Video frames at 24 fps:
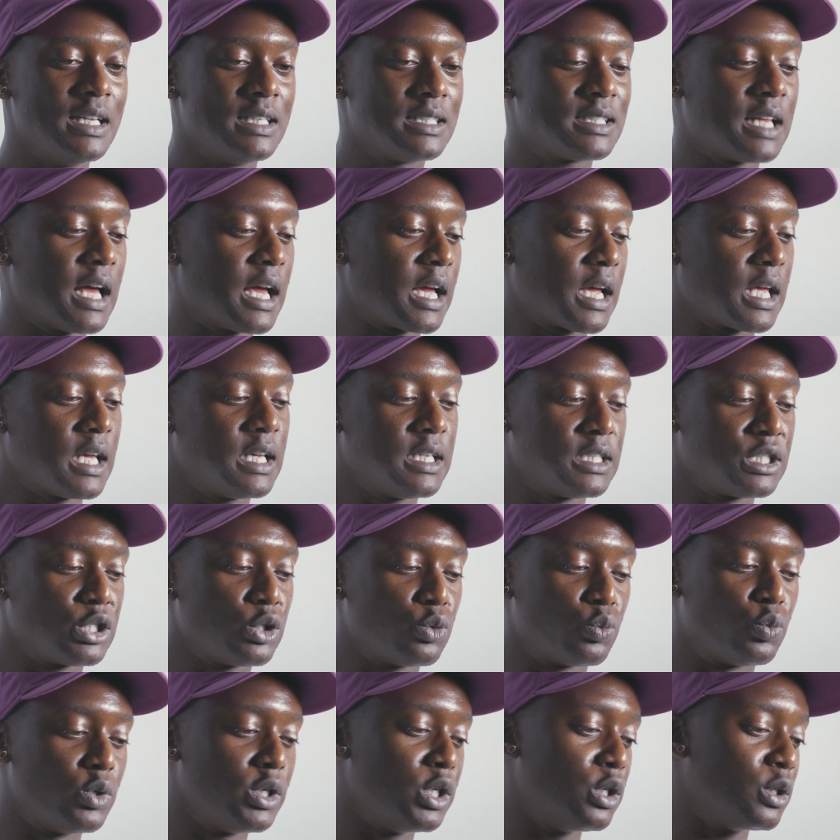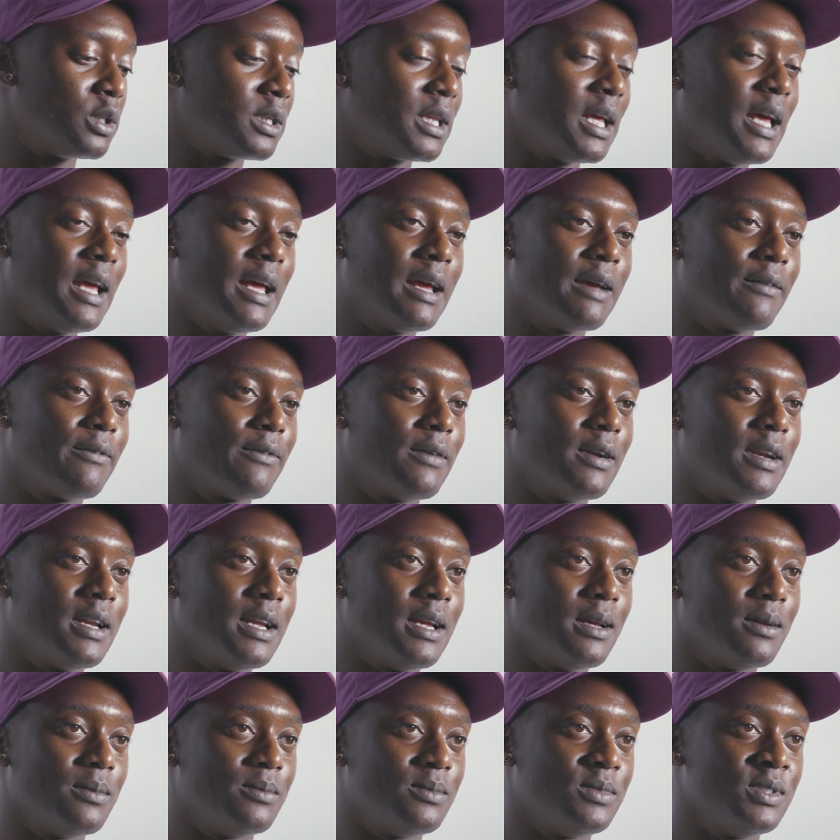It's like, it's a real thing for
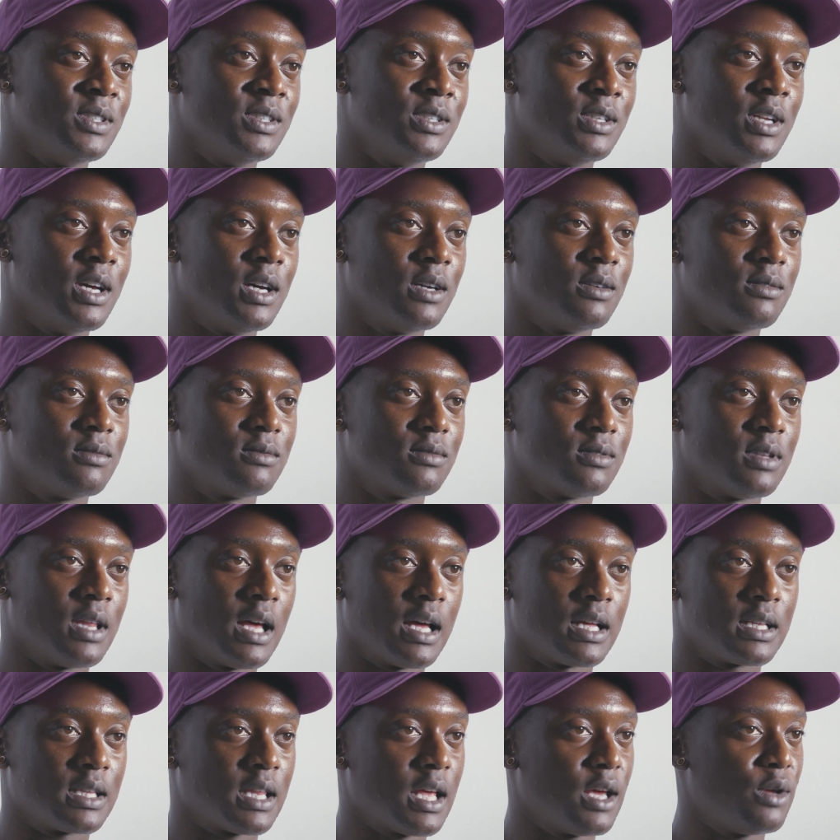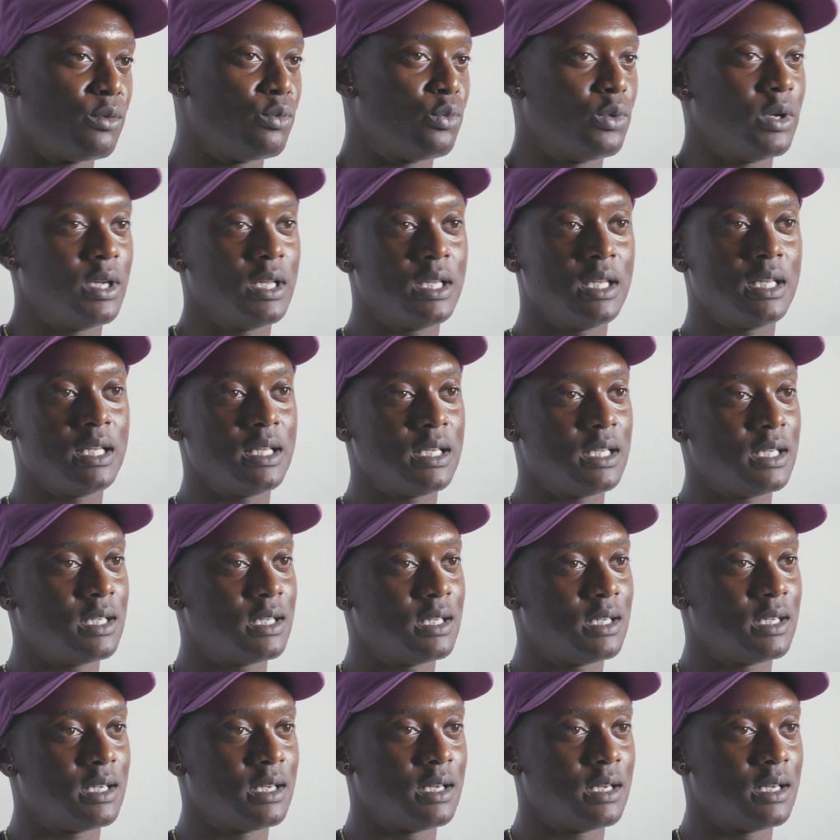them, you know? Like, they really